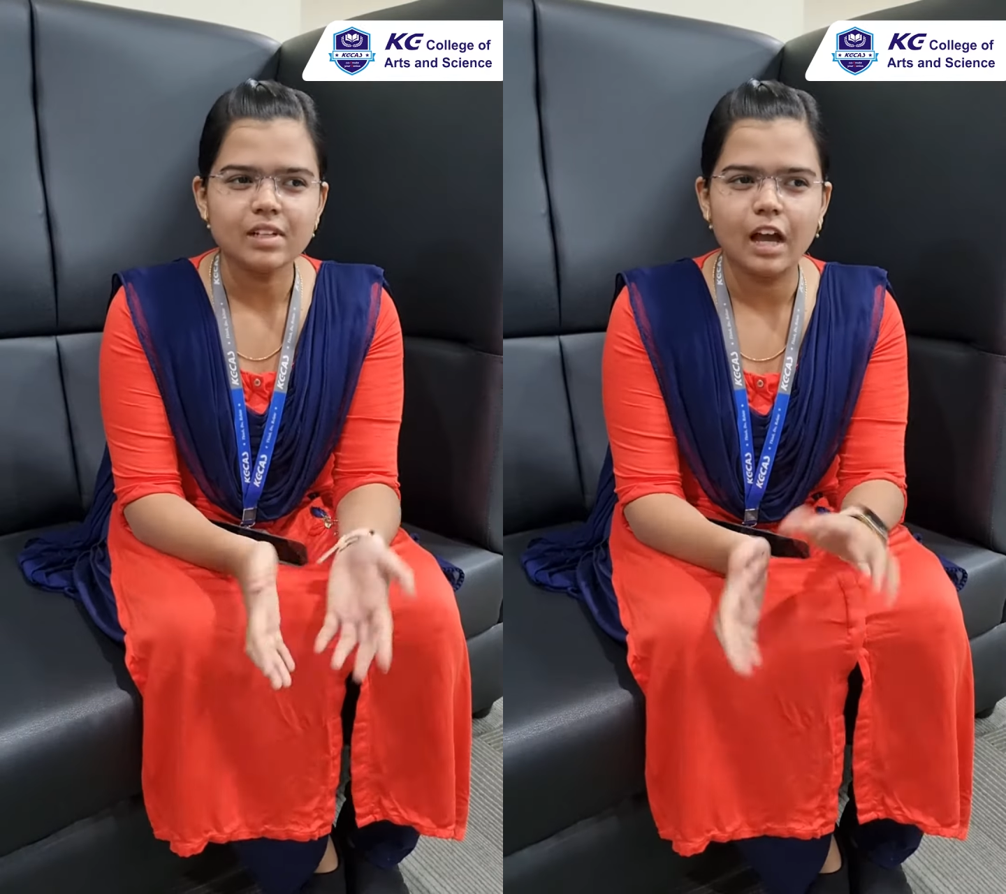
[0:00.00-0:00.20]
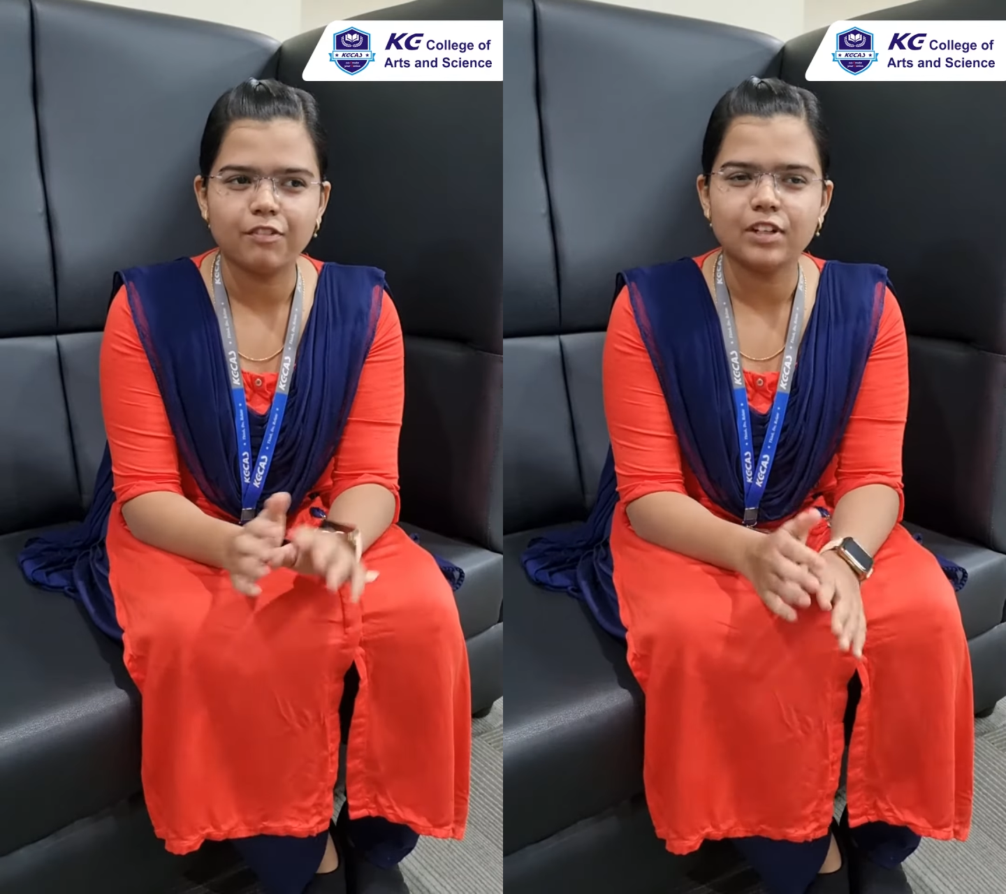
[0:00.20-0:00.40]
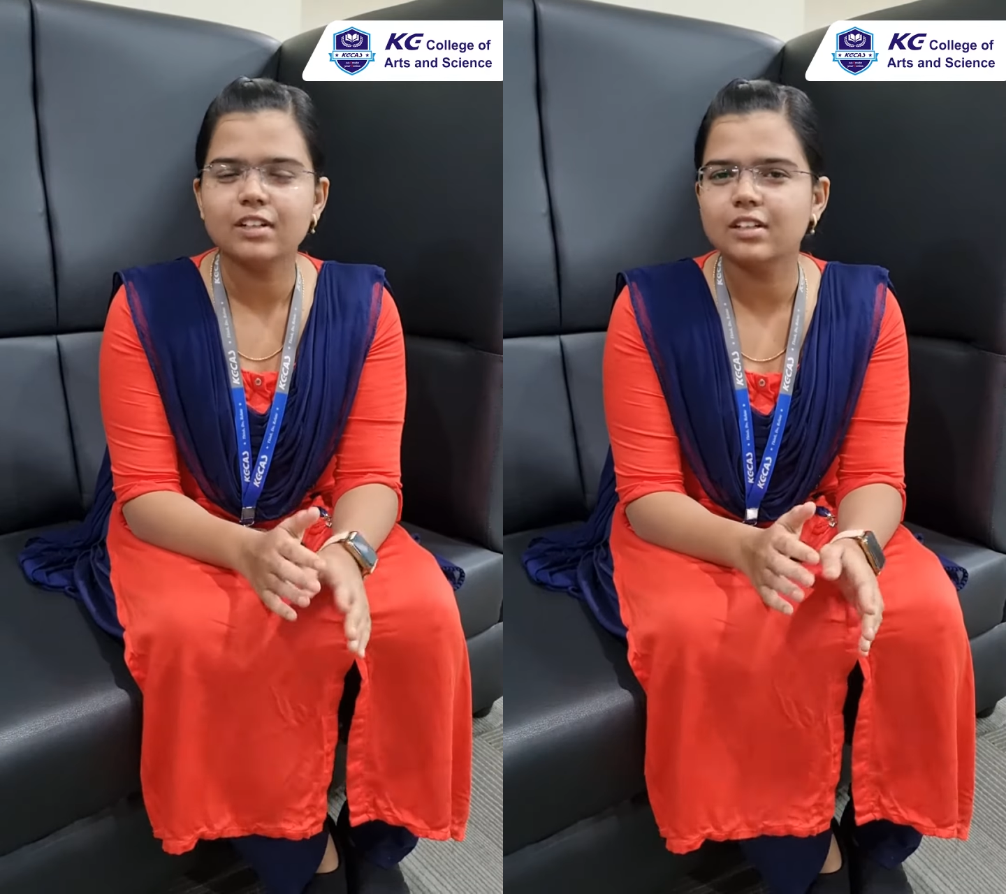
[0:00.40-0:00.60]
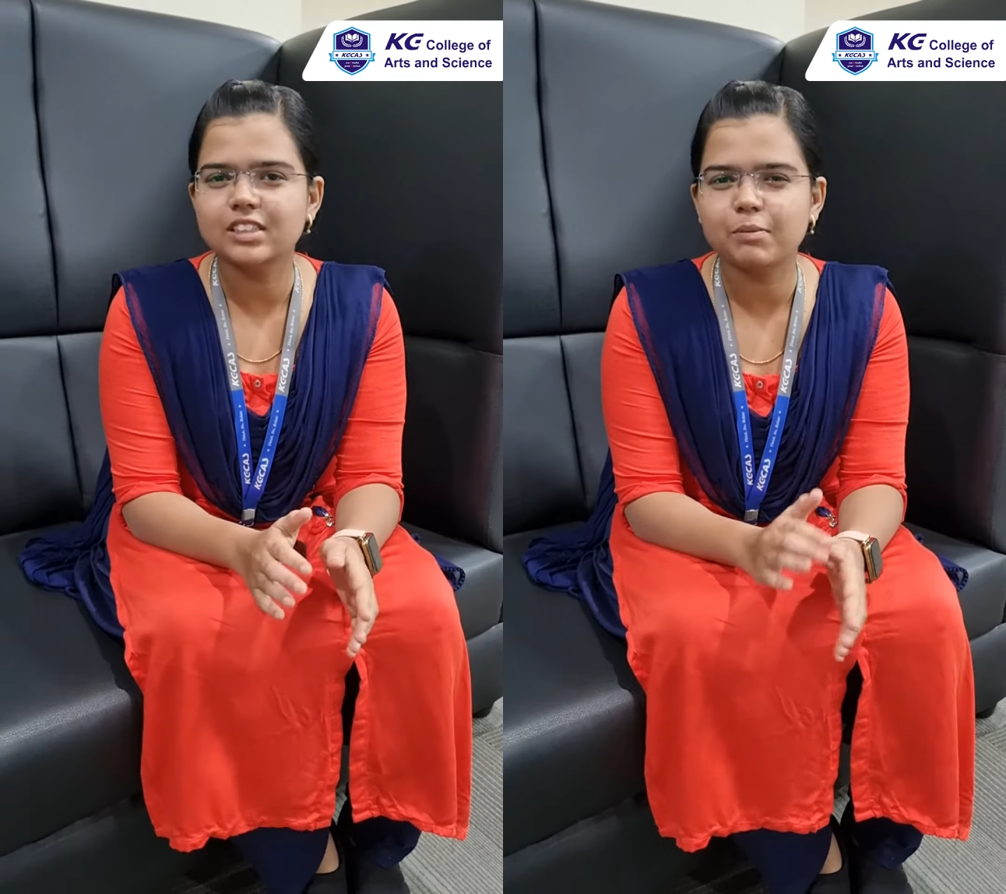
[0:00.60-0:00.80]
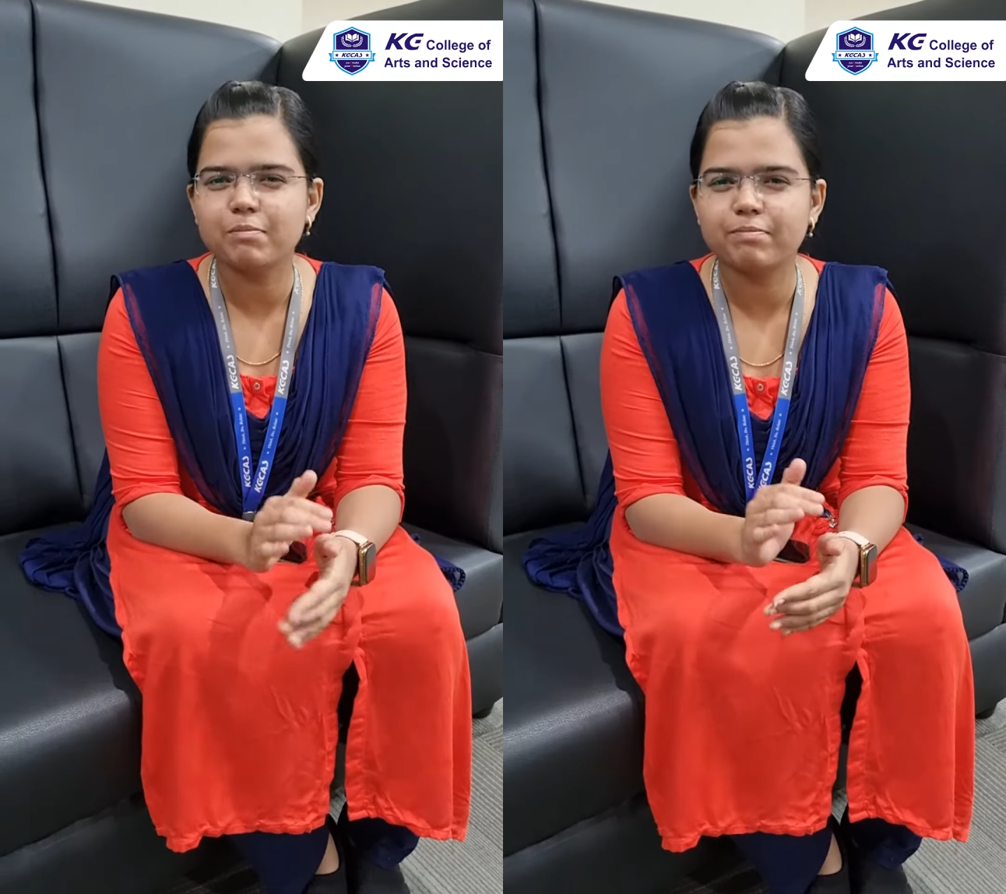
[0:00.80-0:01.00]
After I
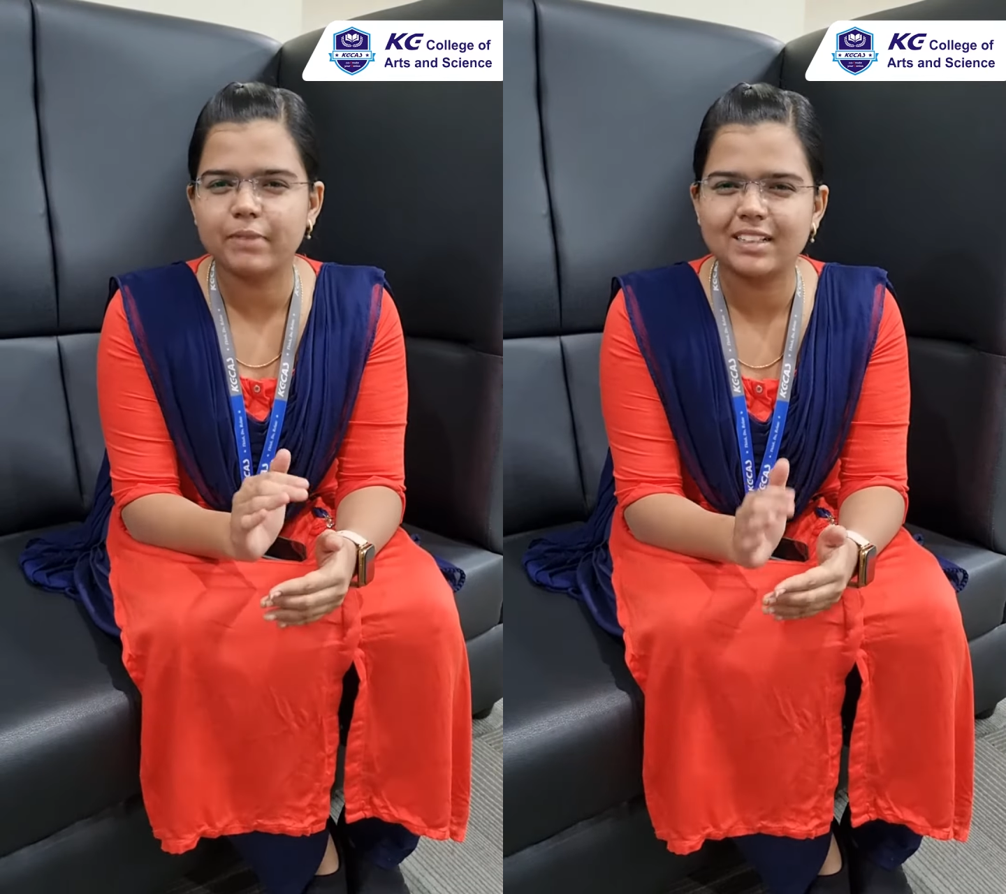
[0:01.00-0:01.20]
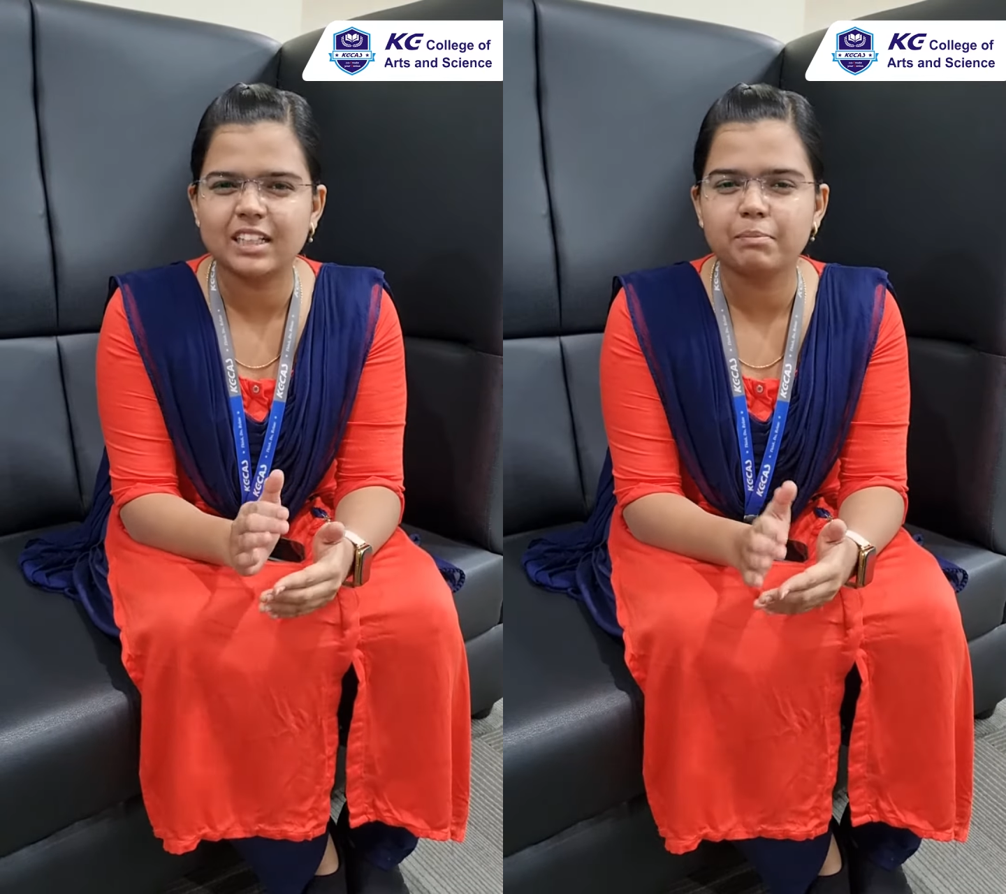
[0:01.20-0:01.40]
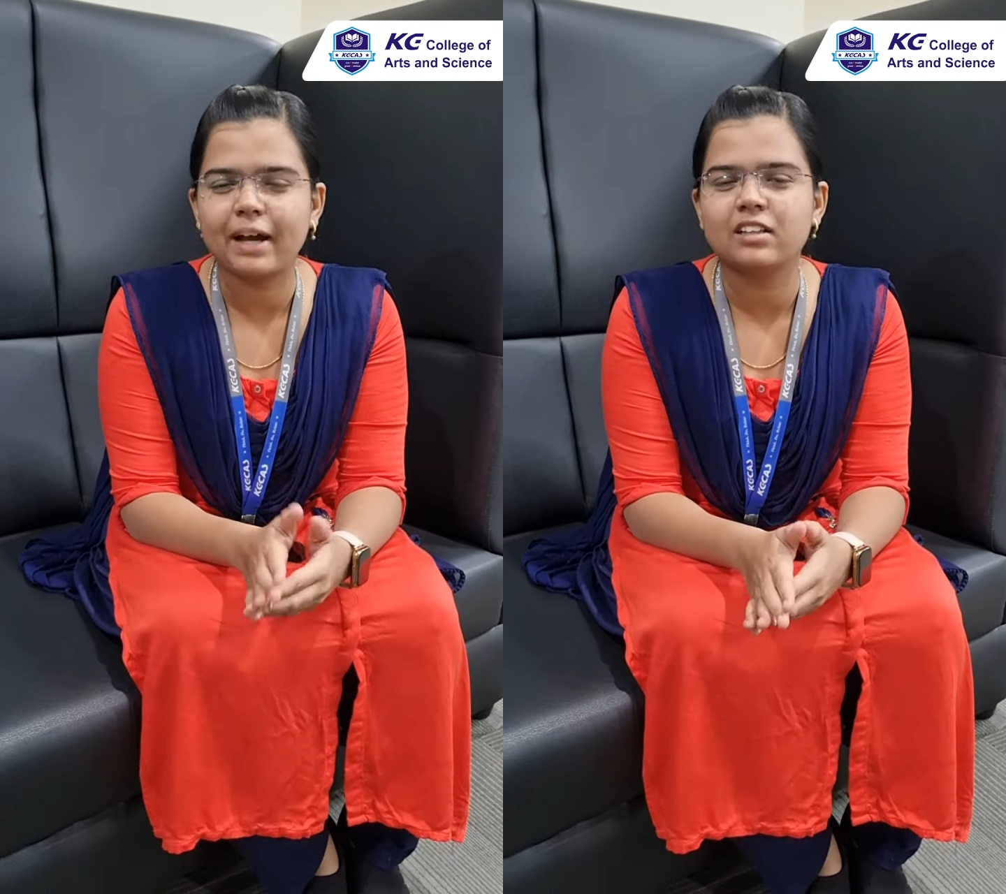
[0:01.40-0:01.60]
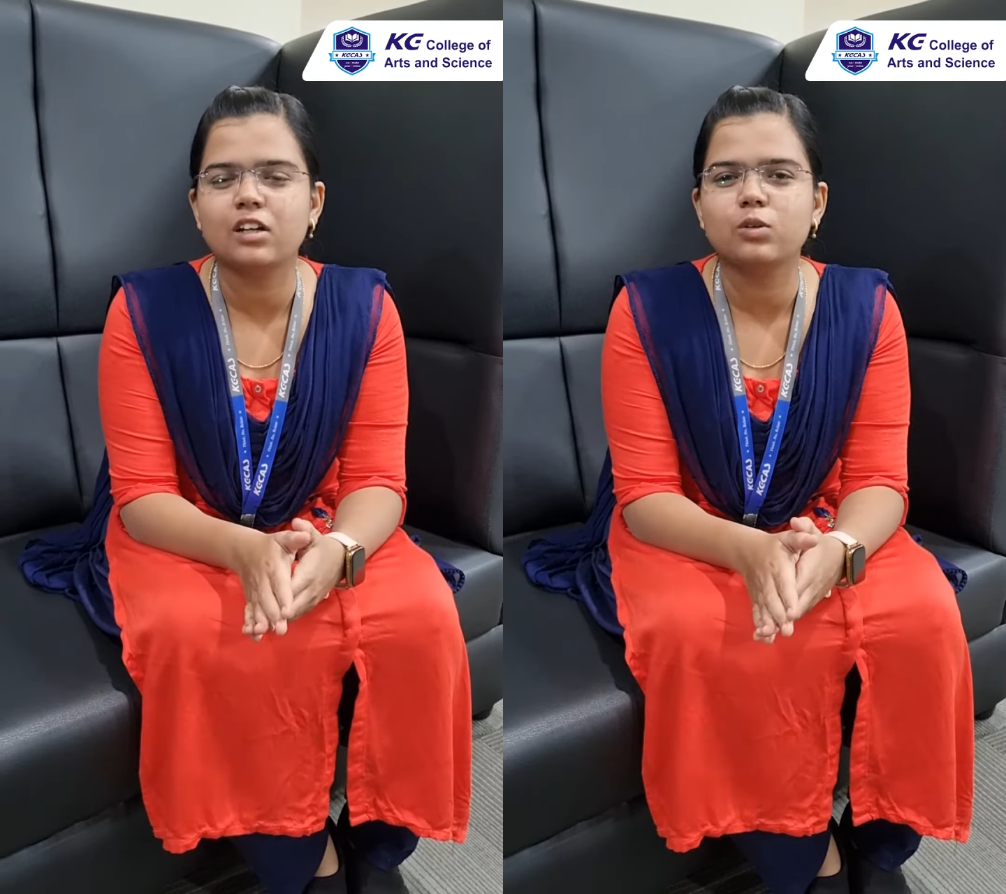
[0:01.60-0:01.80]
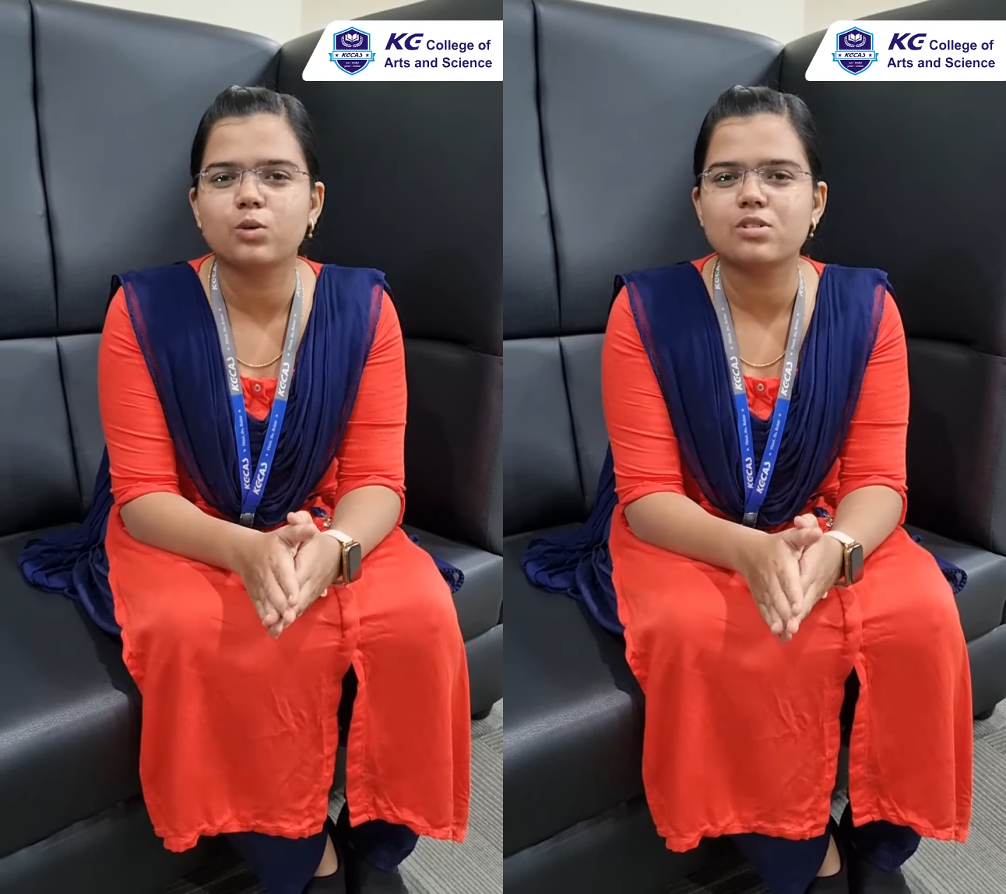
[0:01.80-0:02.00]
learned some basic
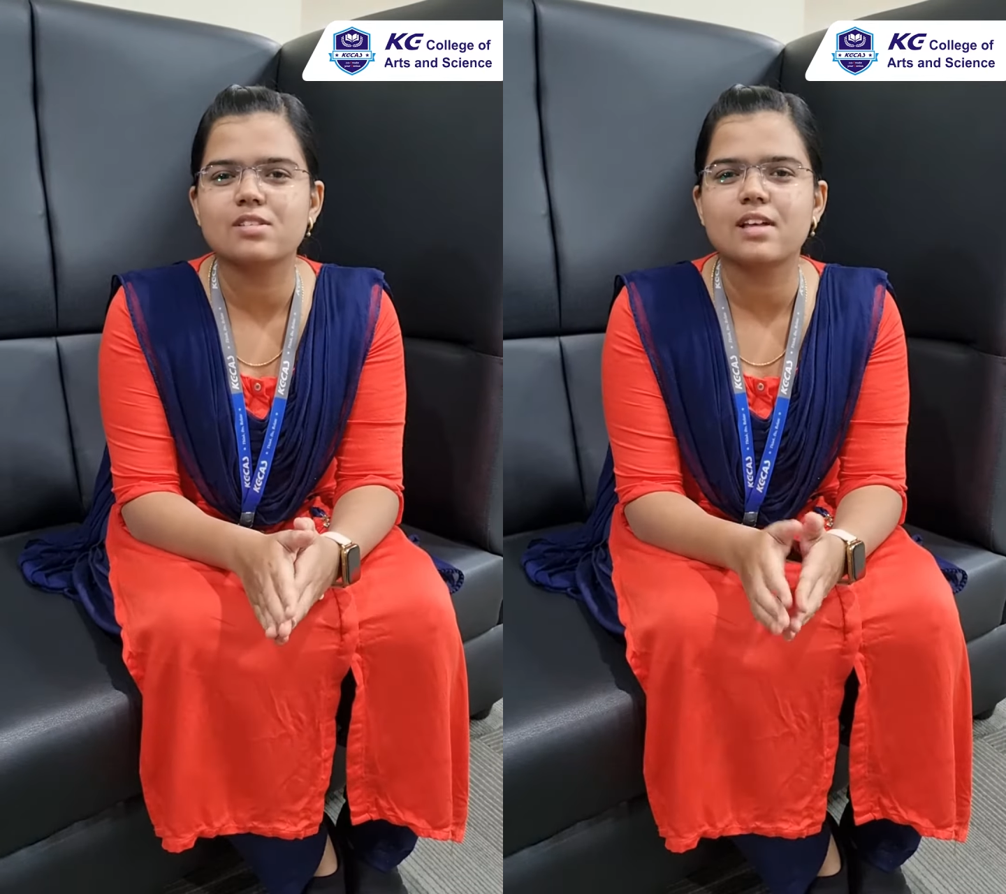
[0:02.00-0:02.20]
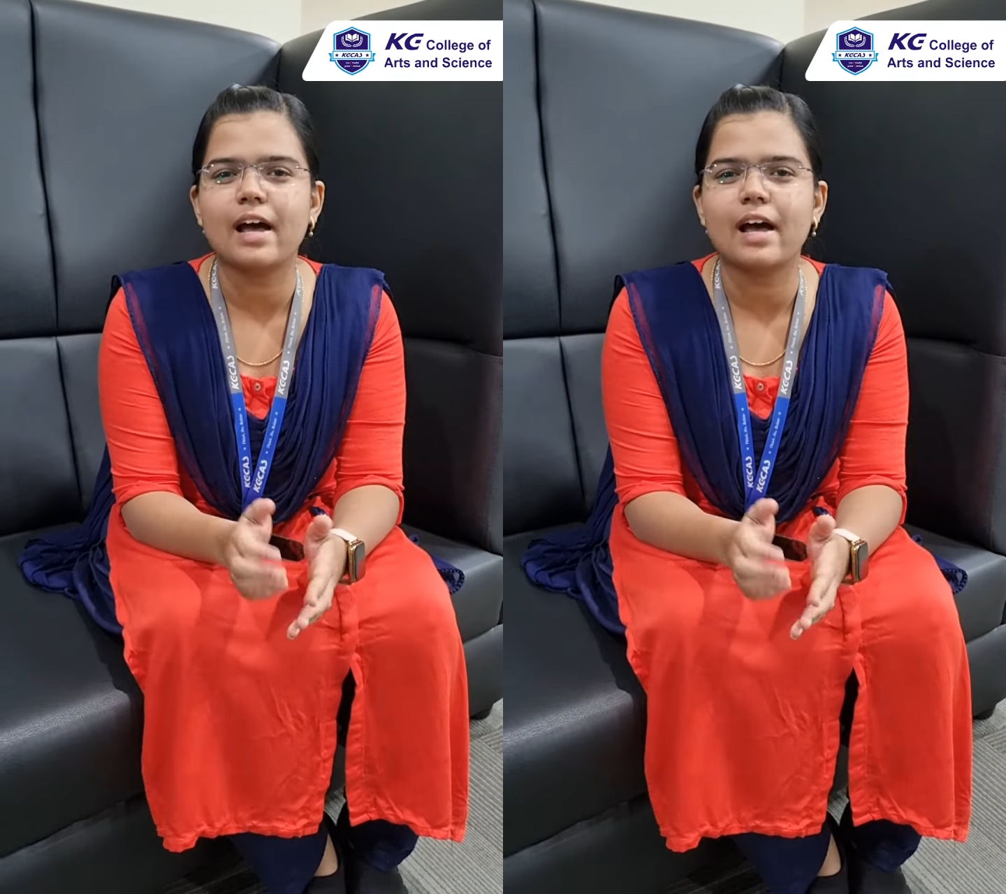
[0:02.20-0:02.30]
Python courses,